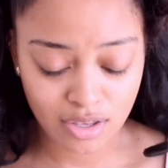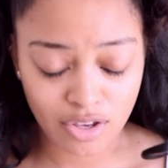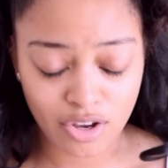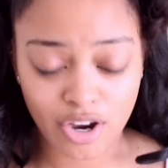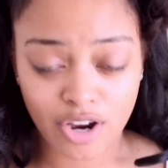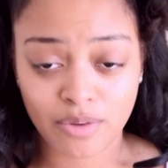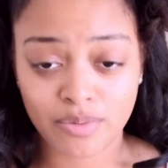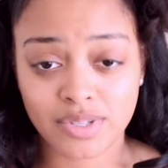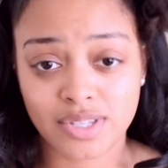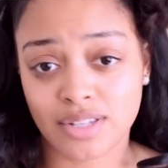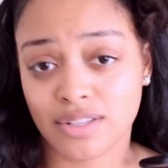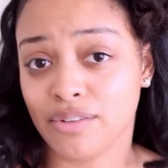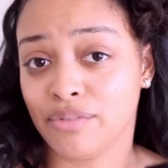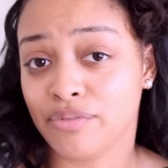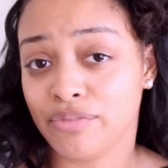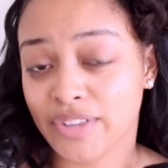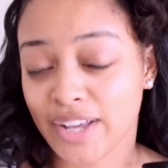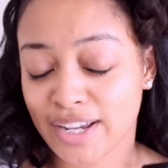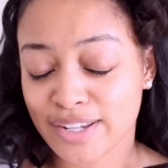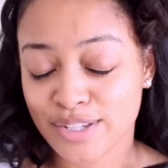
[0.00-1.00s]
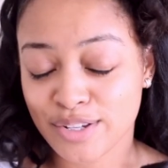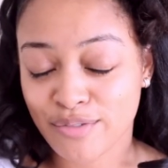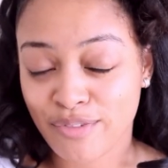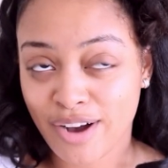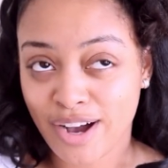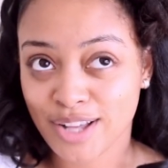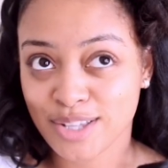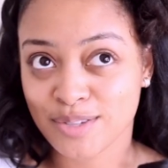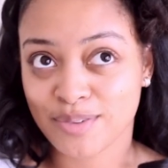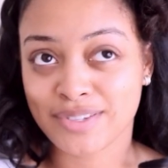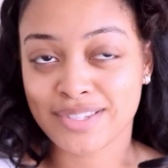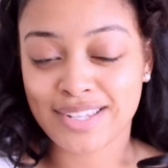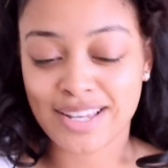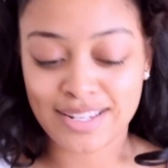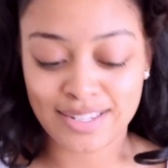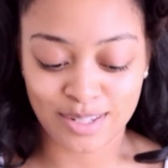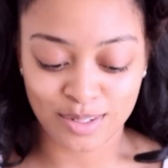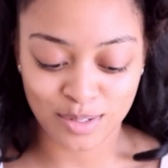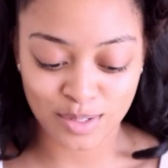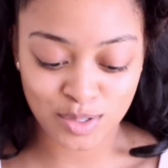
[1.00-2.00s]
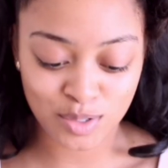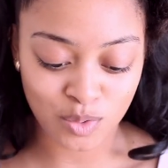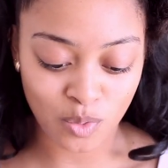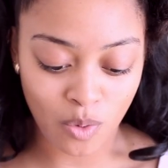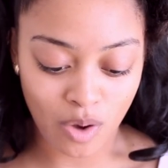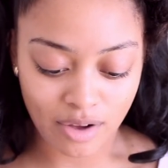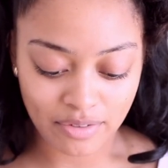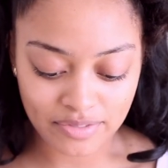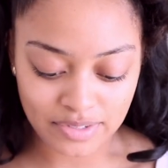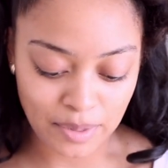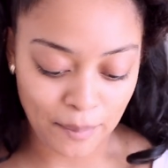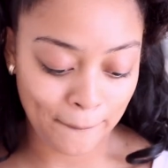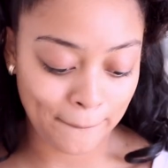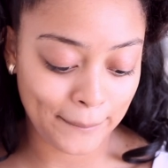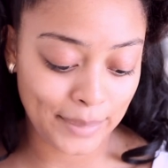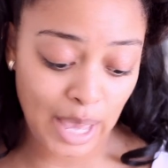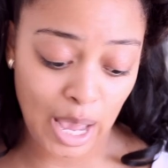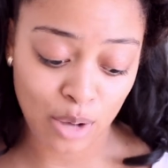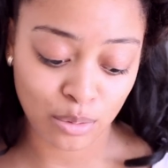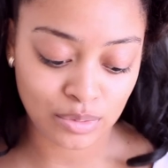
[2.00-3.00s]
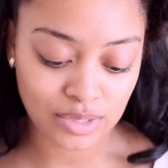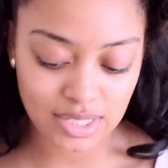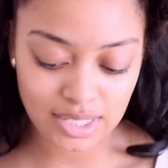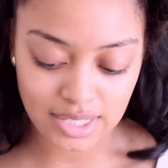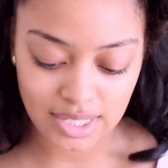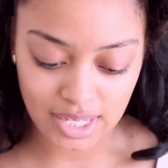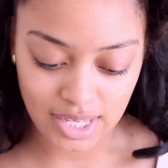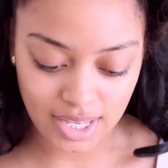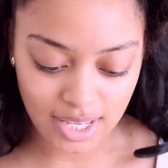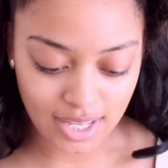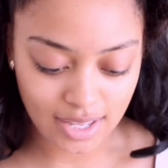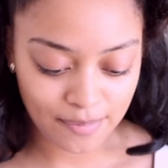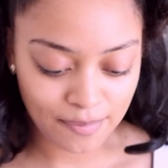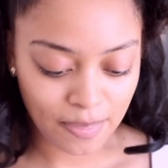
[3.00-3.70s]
your hair was in a flexi rod so it's nice and soft and bouncy.